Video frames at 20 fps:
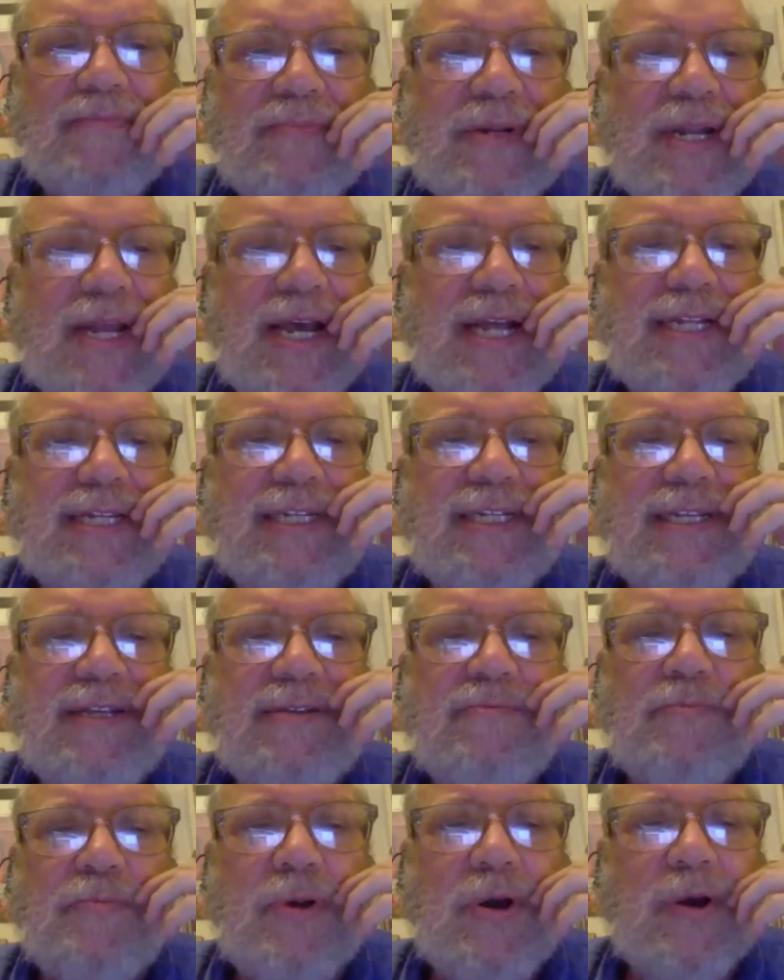nuts
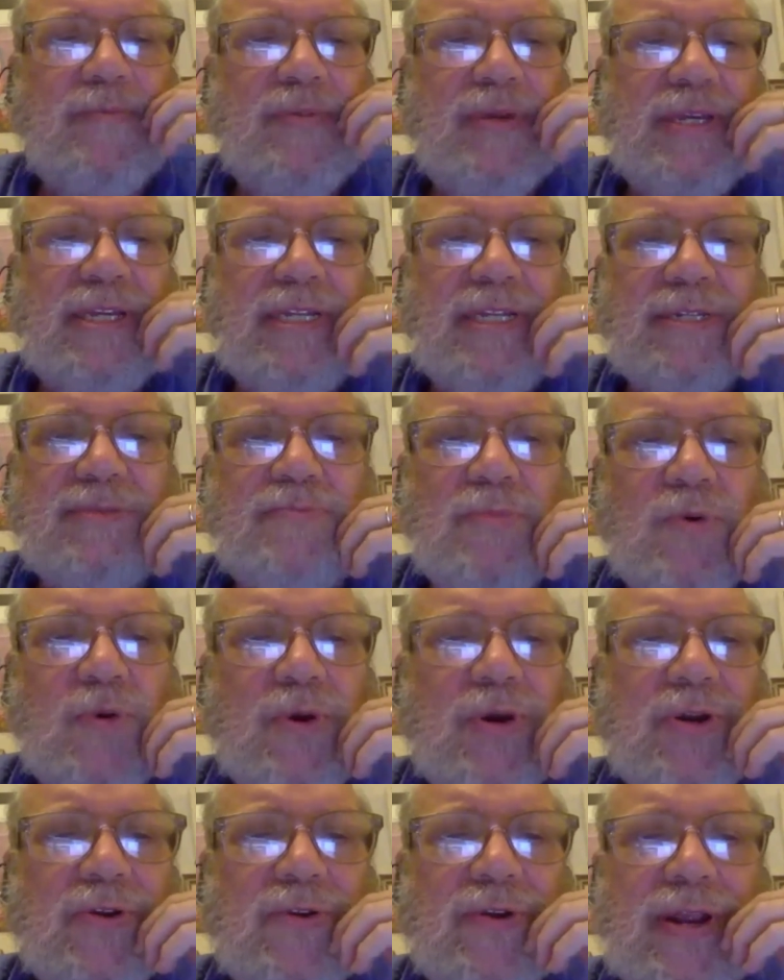in Bubby's
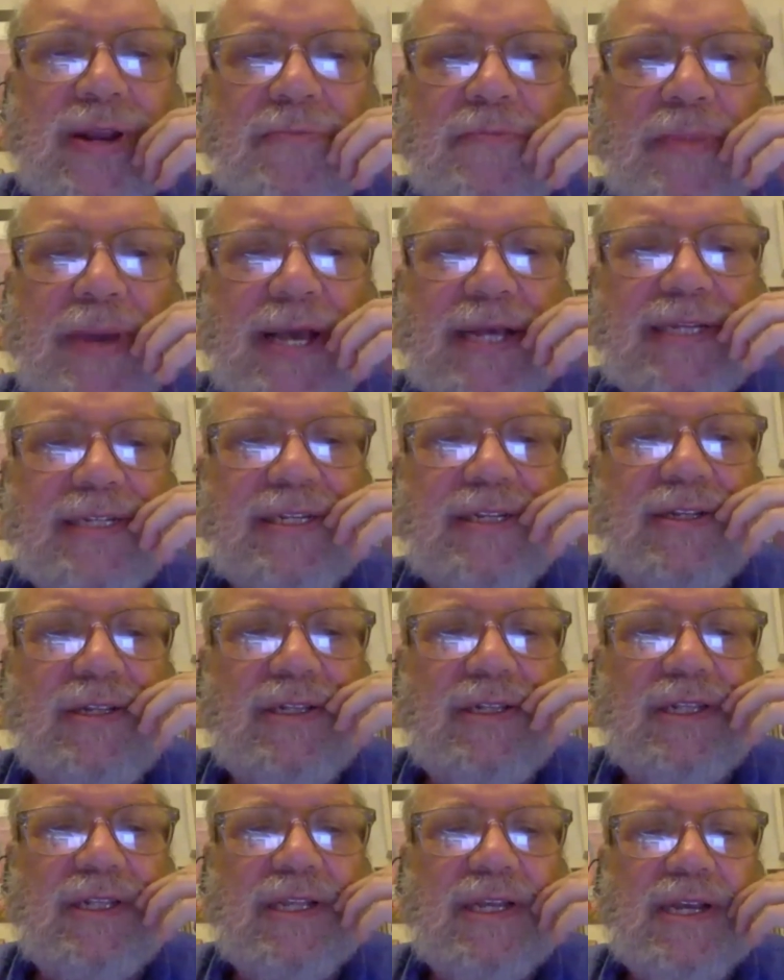mortar and
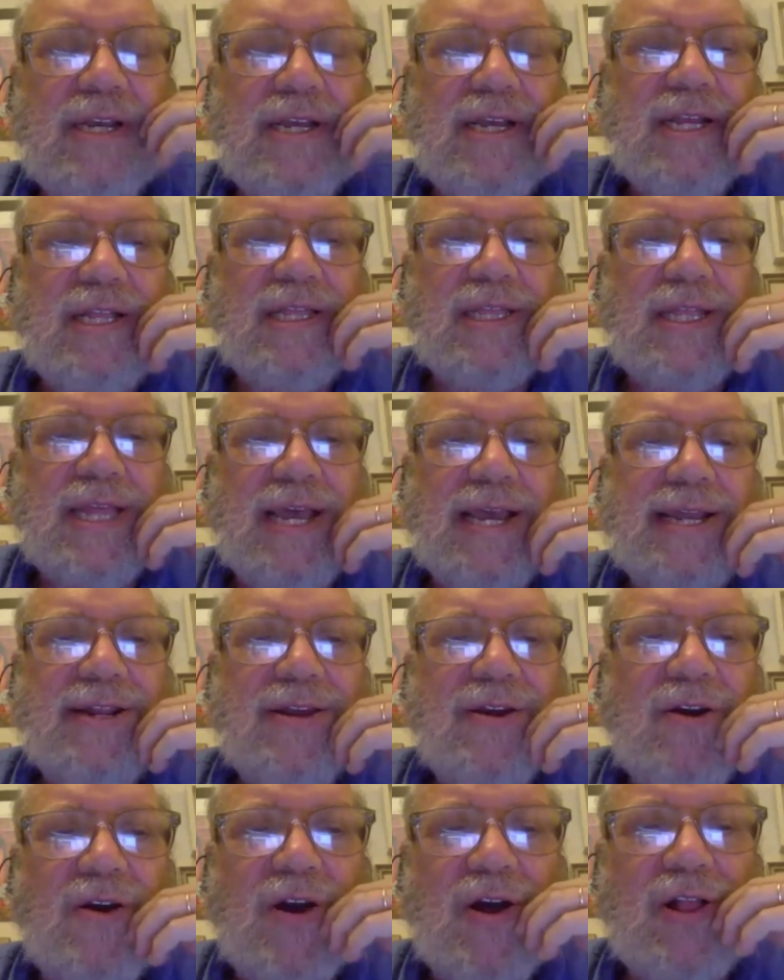pestle, light
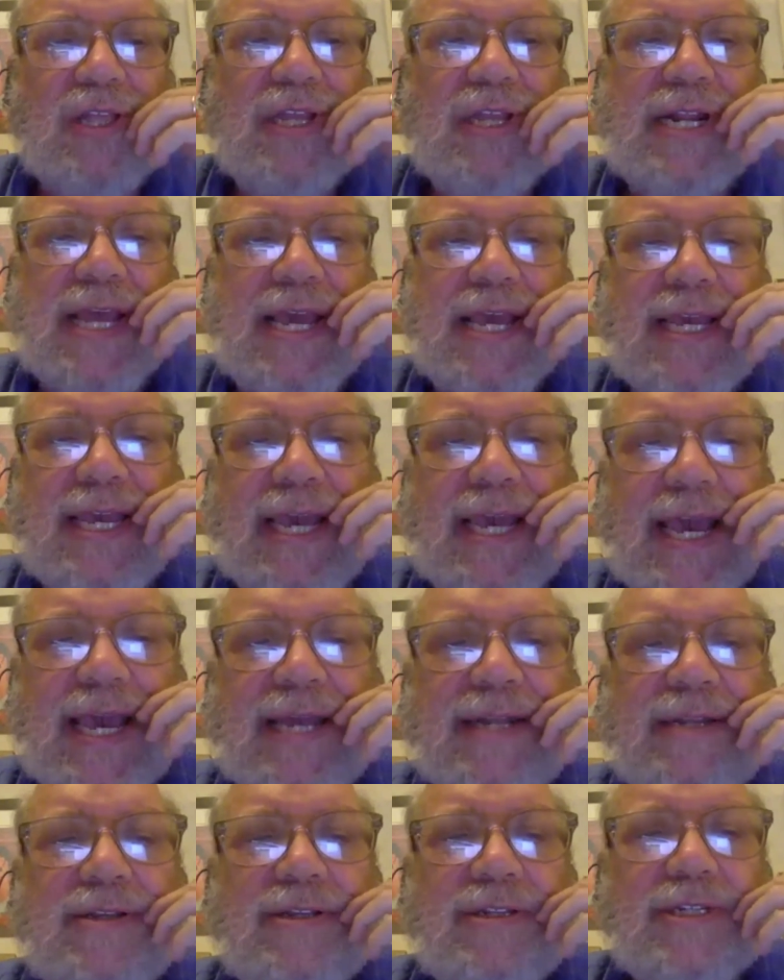holiday
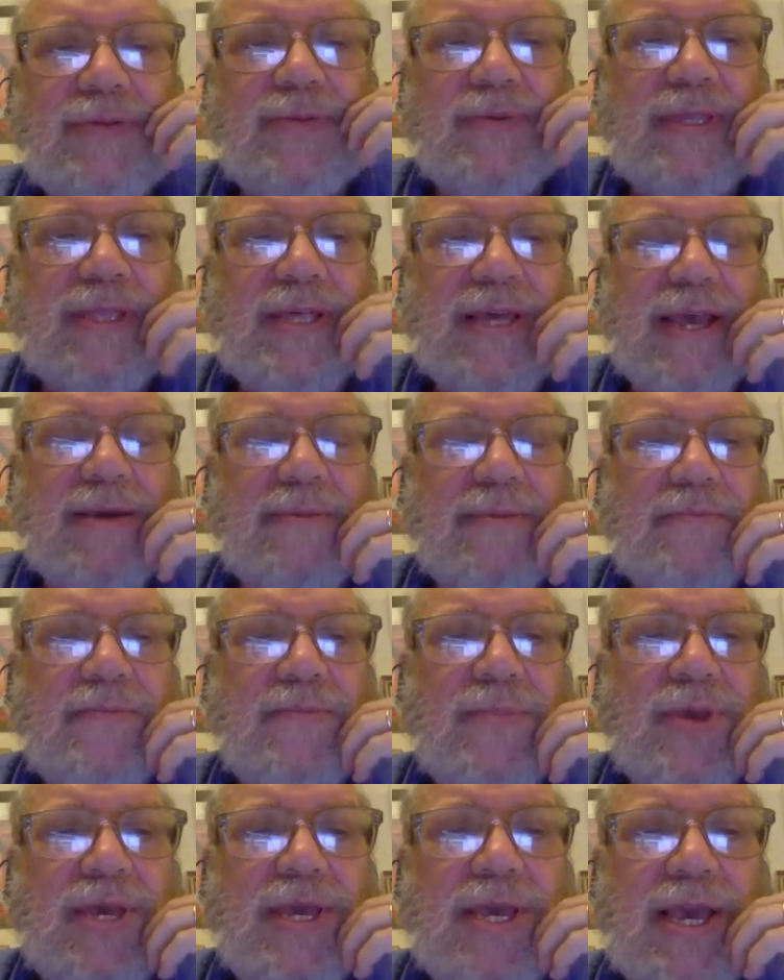candles with them,
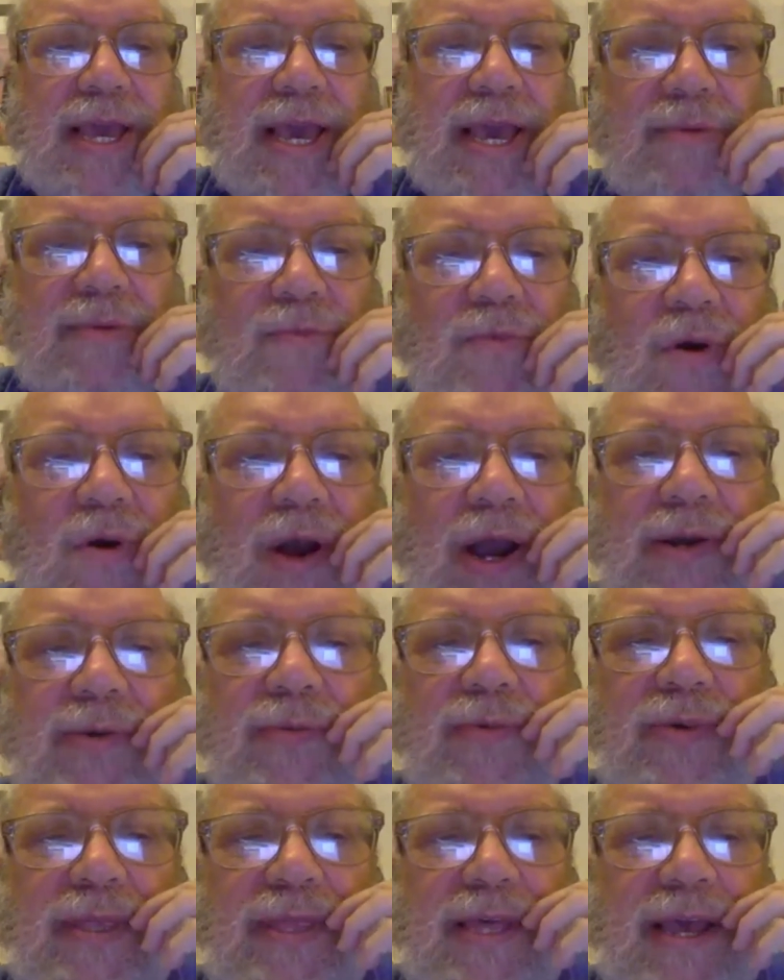and walk
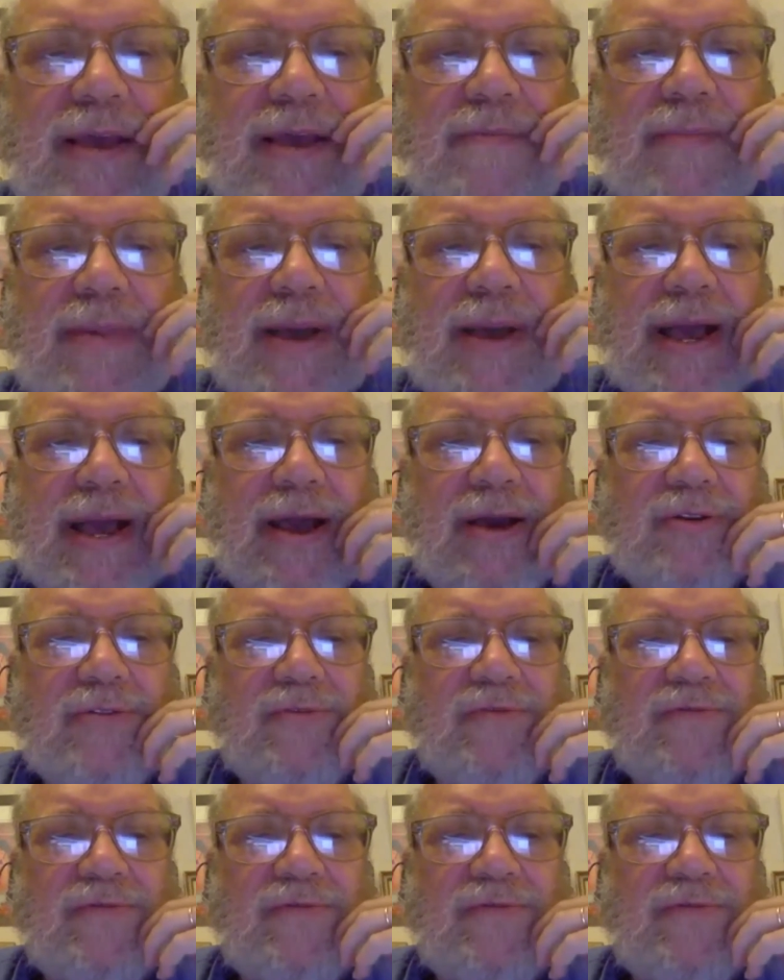with them out of